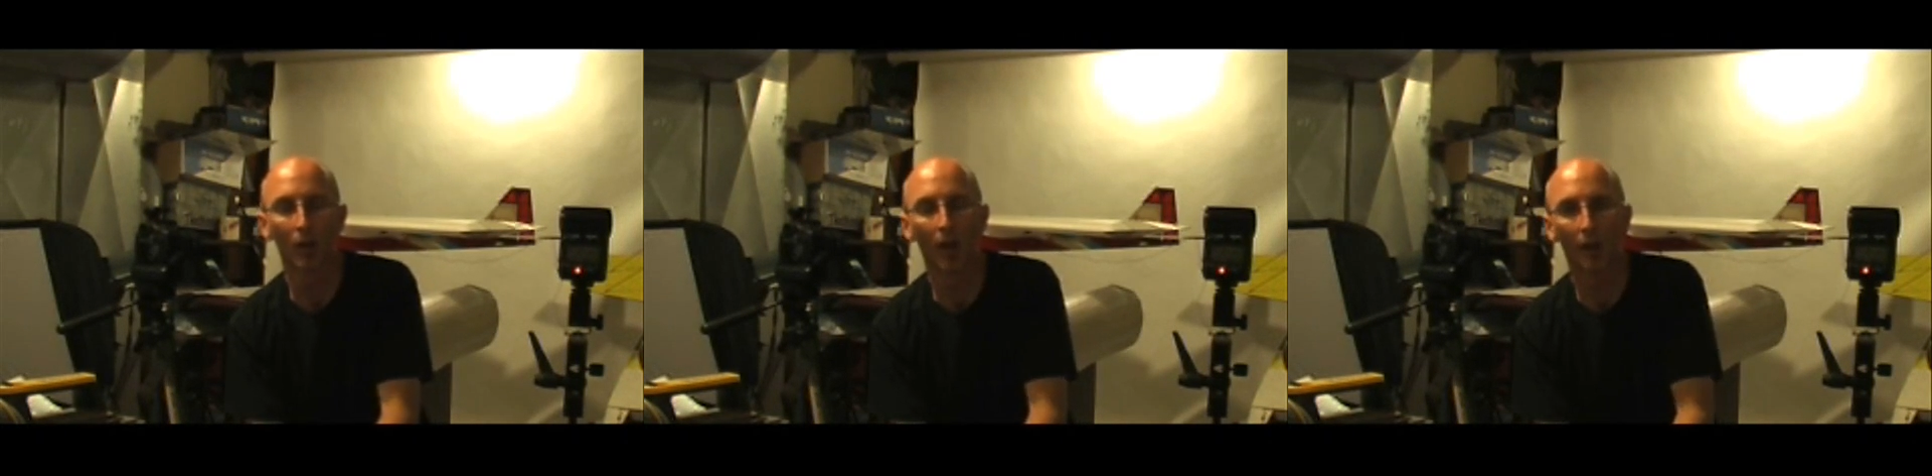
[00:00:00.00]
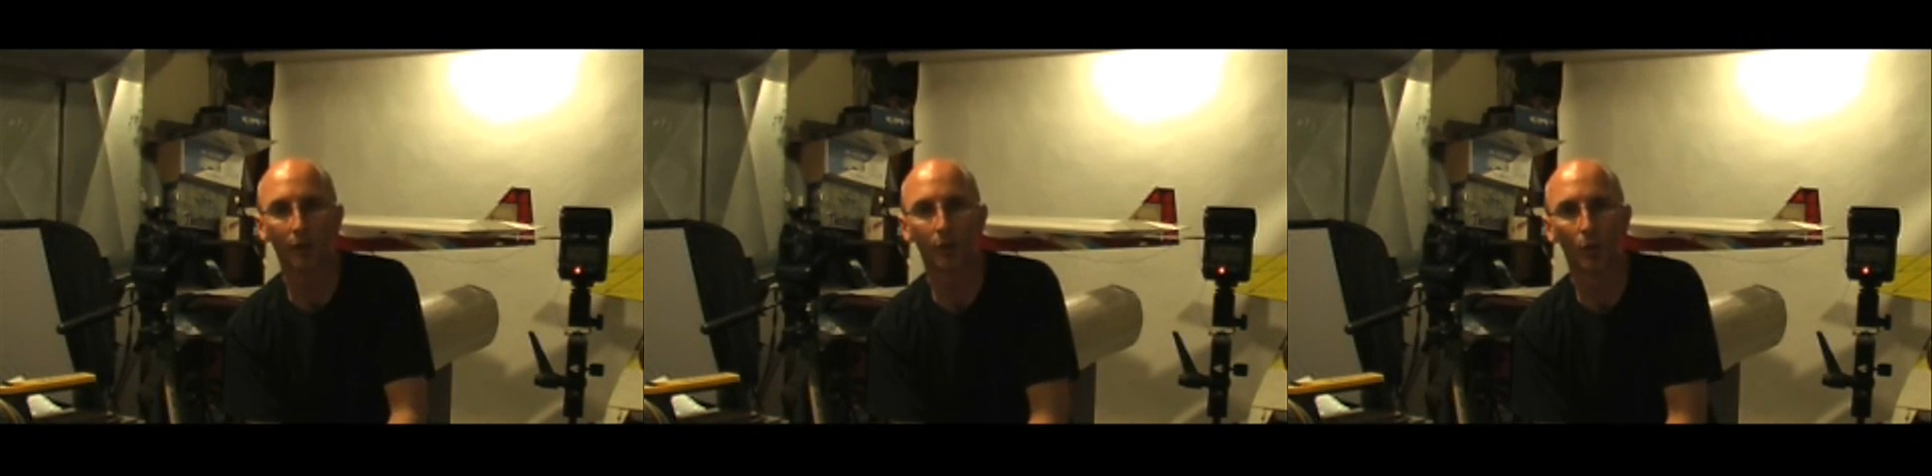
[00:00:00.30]

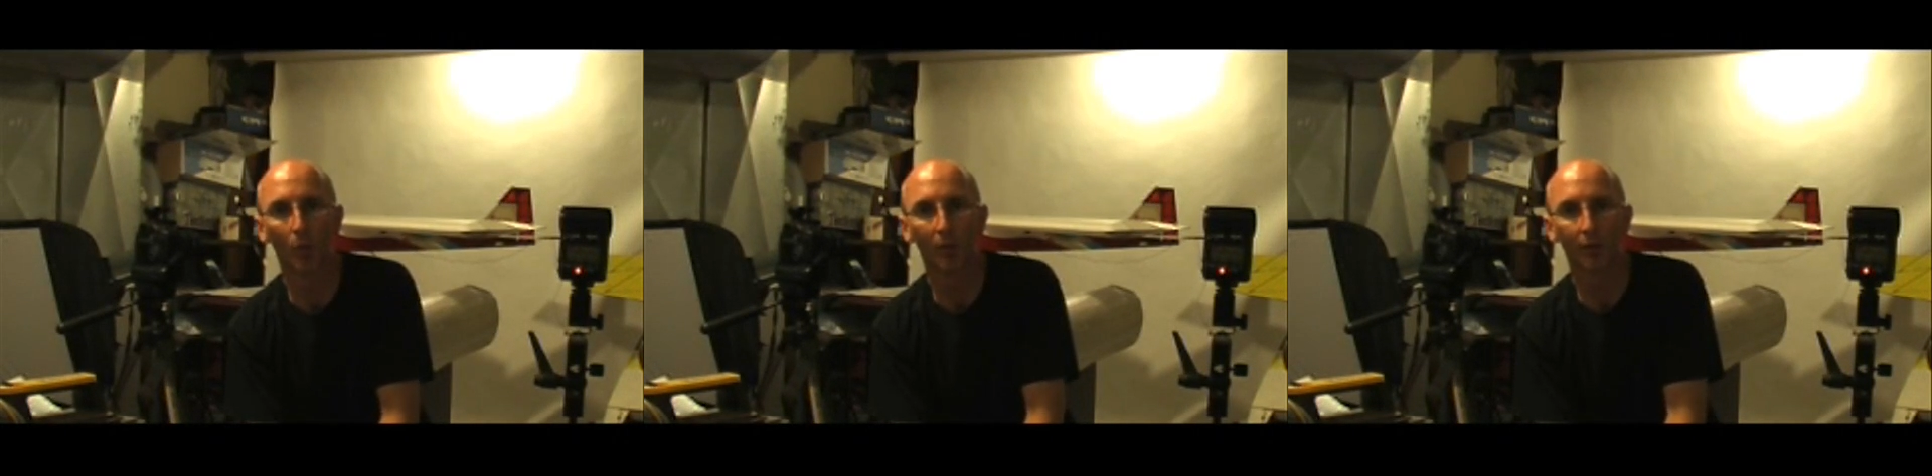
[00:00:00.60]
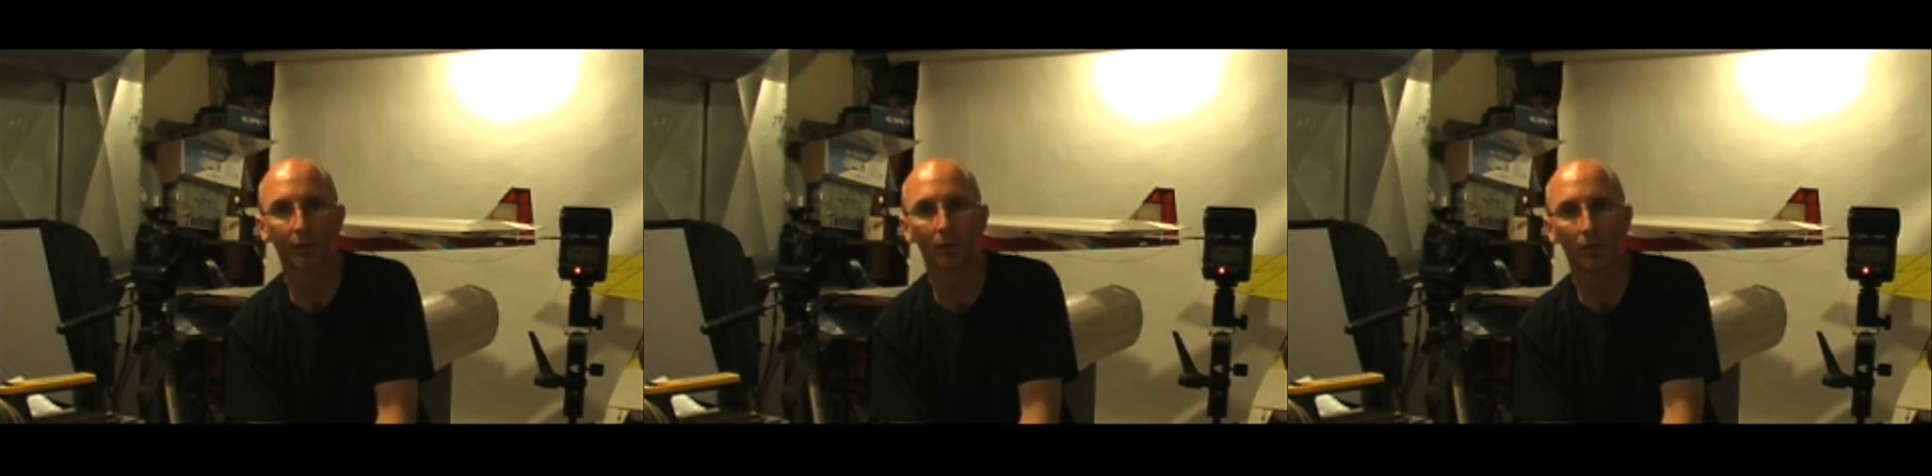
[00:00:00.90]
at
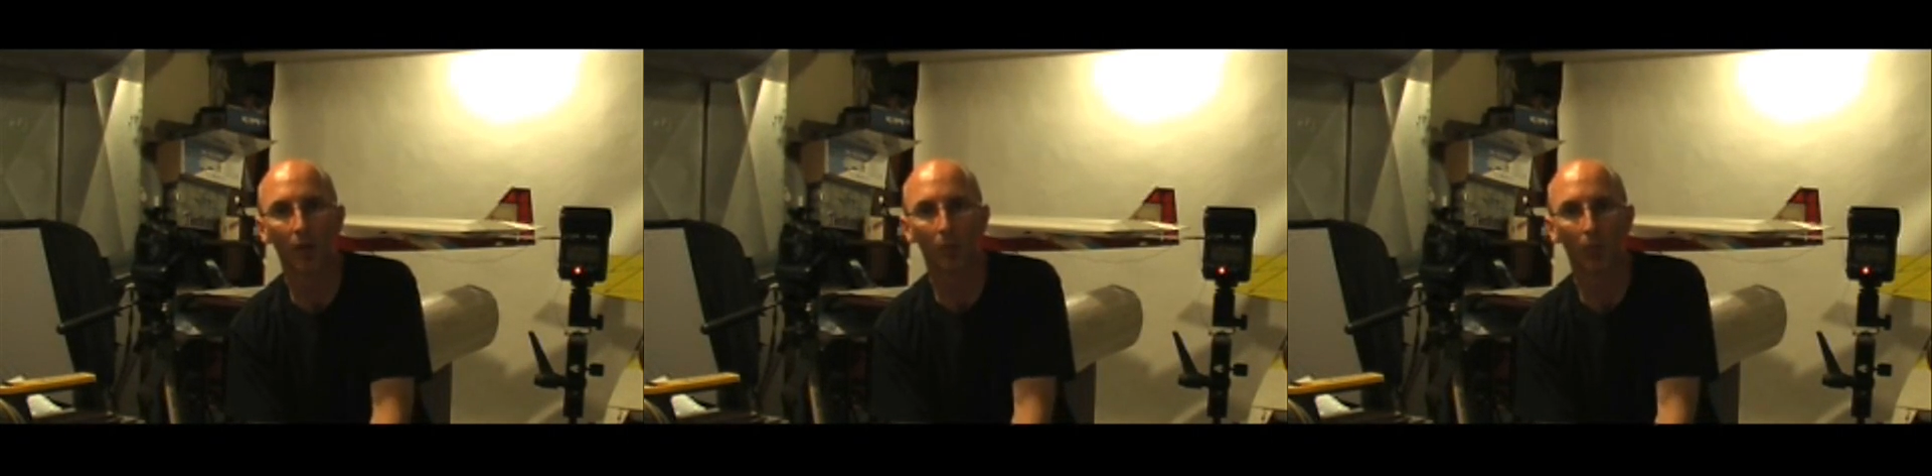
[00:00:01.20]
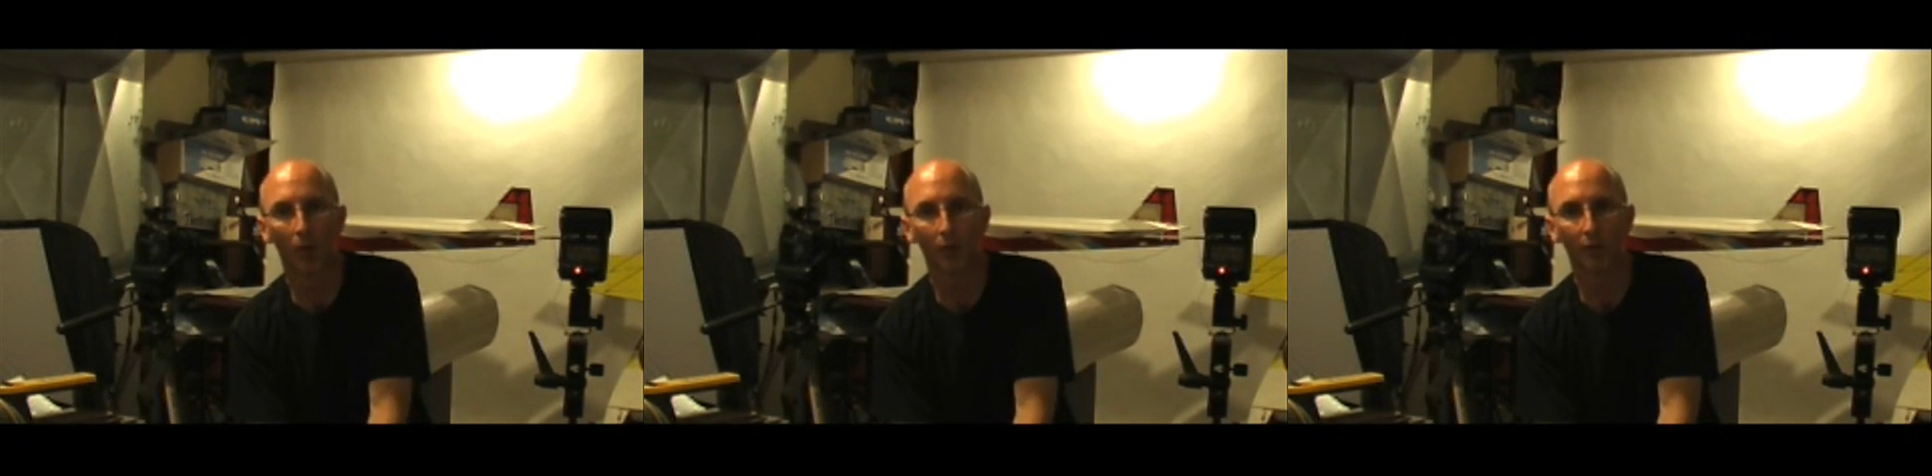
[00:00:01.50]

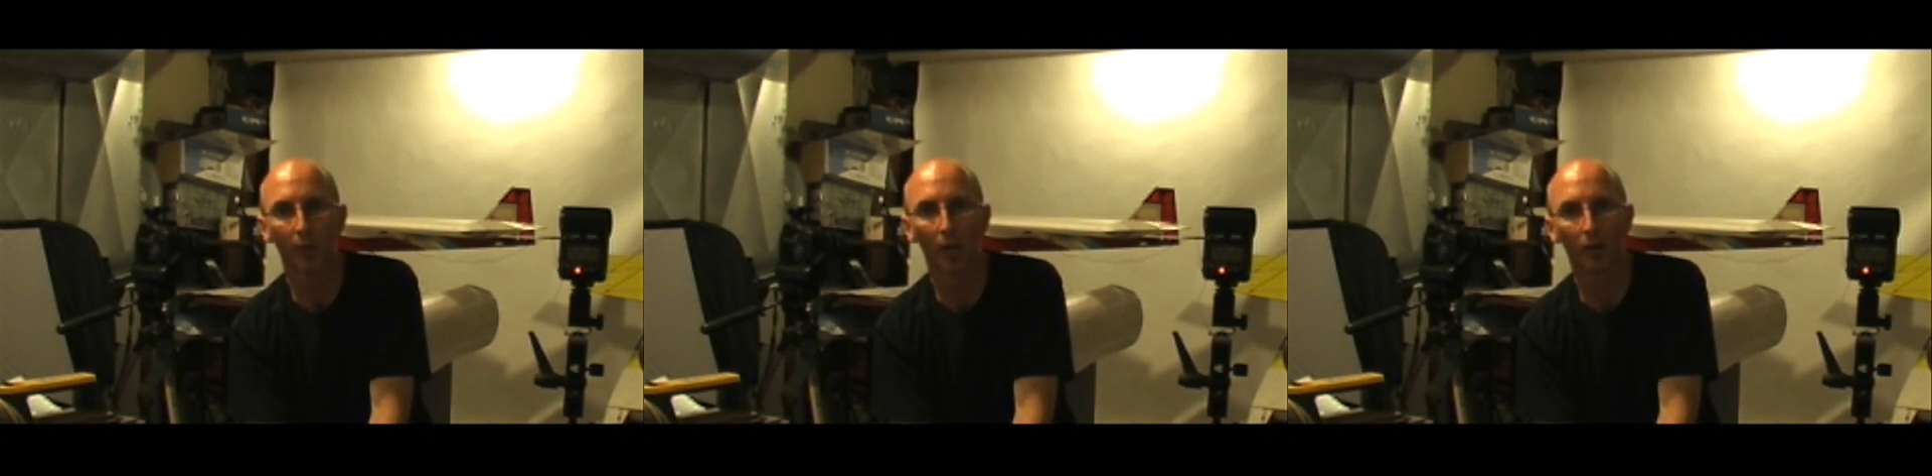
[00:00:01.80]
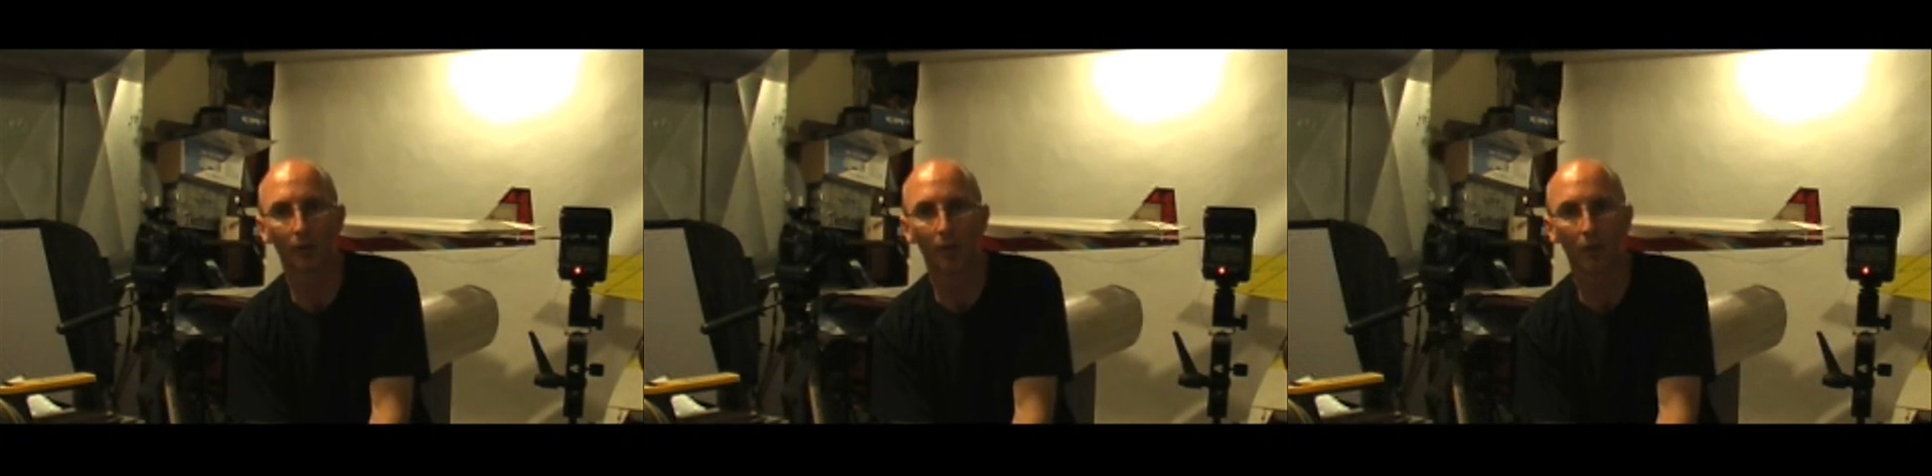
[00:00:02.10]

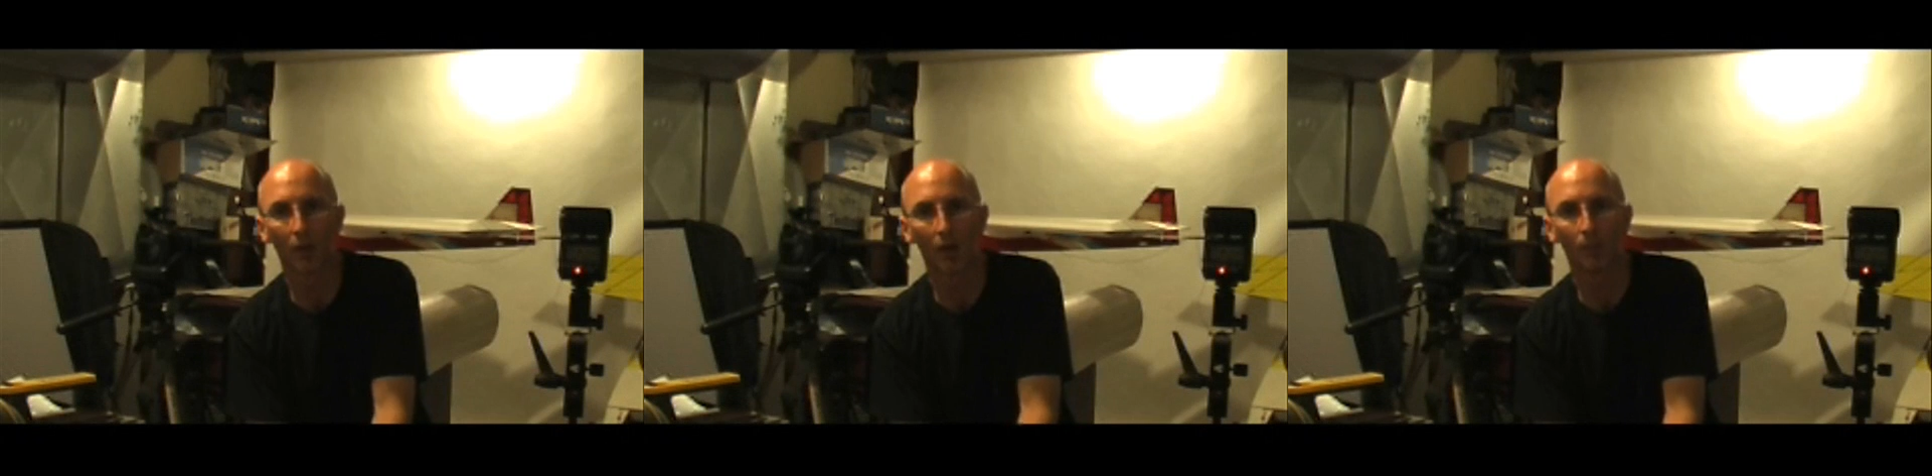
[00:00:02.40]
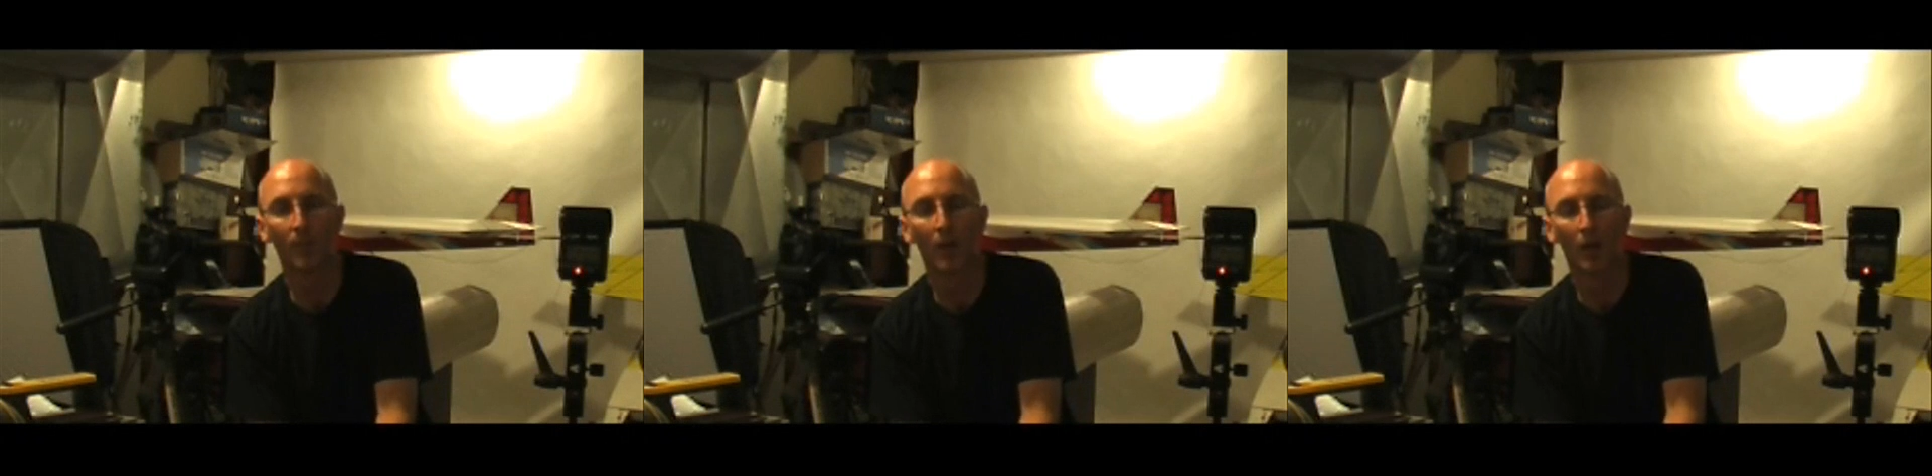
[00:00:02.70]
strobist.blogspot.com.